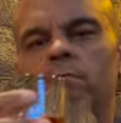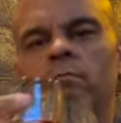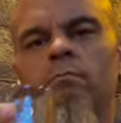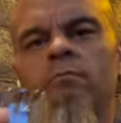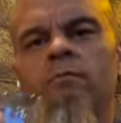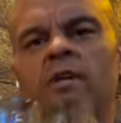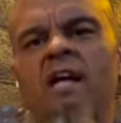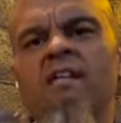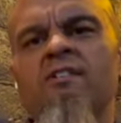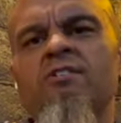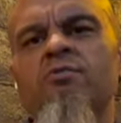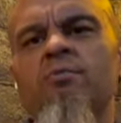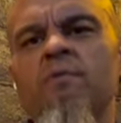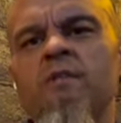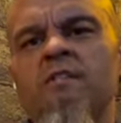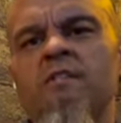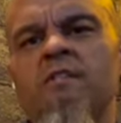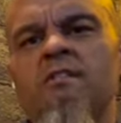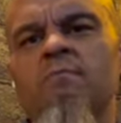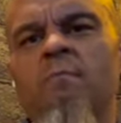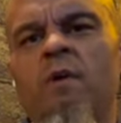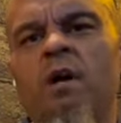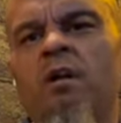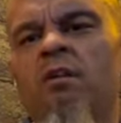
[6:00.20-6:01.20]
Nice sweet
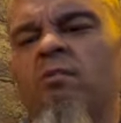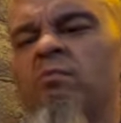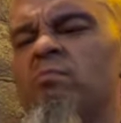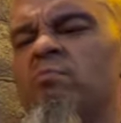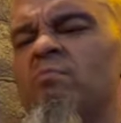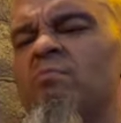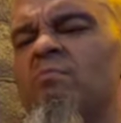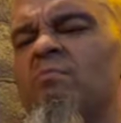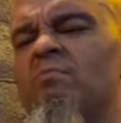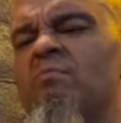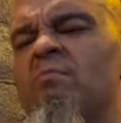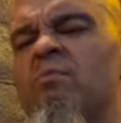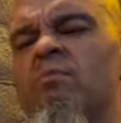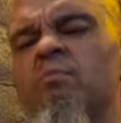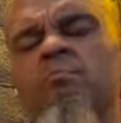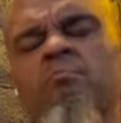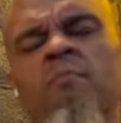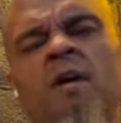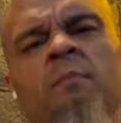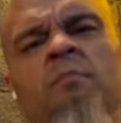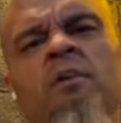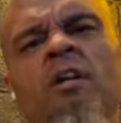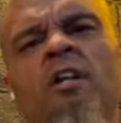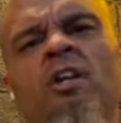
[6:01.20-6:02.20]
smell.
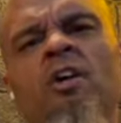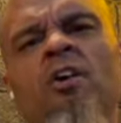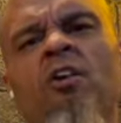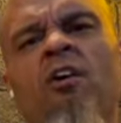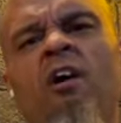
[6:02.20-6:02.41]
Maybe a little